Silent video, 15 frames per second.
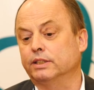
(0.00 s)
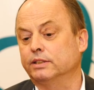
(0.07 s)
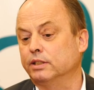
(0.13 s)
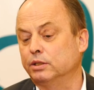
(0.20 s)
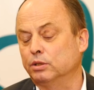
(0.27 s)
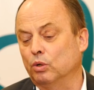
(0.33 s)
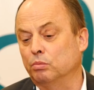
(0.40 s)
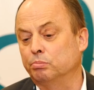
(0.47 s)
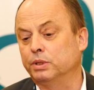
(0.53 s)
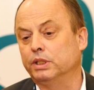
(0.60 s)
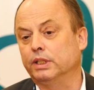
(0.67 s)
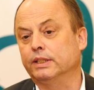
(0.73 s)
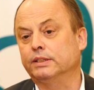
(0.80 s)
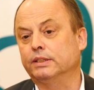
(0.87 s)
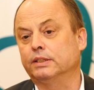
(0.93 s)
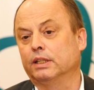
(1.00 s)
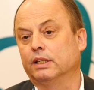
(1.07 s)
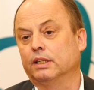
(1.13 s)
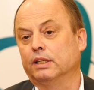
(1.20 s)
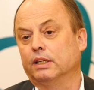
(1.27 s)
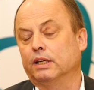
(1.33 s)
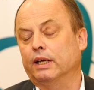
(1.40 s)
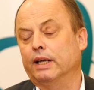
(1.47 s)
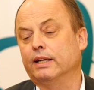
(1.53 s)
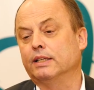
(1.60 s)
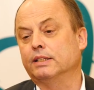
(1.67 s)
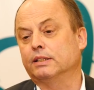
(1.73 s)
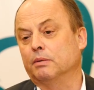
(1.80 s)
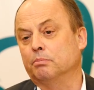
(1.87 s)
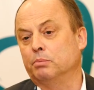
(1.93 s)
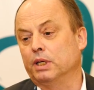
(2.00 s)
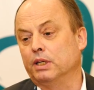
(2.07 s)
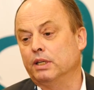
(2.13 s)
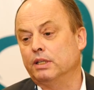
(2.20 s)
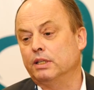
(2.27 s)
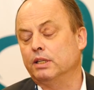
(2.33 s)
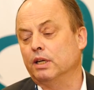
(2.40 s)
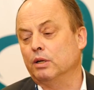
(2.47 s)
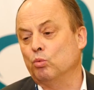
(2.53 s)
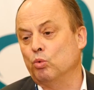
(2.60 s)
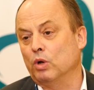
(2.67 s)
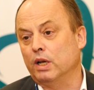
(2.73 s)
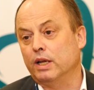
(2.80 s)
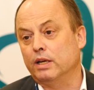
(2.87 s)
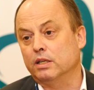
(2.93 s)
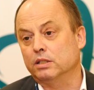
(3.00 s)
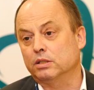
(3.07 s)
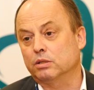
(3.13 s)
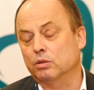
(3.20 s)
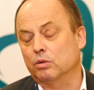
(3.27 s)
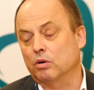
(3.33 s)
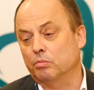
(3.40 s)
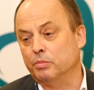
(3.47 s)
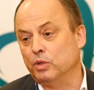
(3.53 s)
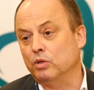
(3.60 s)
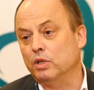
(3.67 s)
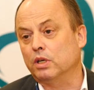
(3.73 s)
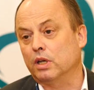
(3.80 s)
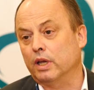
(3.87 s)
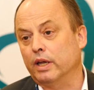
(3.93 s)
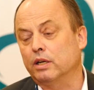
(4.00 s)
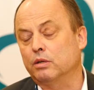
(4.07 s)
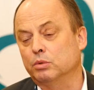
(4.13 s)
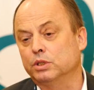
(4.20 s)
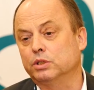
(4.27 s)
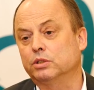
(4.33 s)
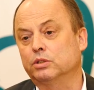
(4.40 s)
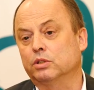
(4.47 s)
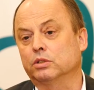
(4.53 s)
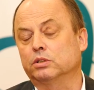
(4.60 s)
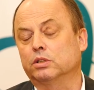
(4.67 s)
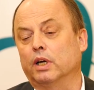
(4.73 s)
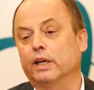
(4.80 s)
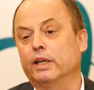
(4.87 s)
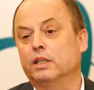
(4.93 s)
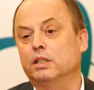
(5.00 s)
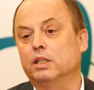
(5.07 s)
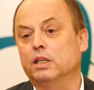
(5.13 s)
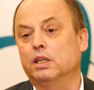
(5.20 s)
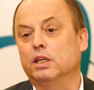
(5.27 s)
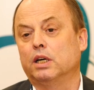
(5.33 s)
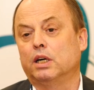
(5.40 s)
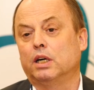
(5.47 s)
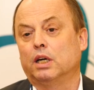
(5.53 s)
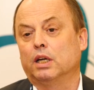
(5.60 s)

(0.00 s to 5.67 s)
is its openness and its ability and willingness to communicate with society.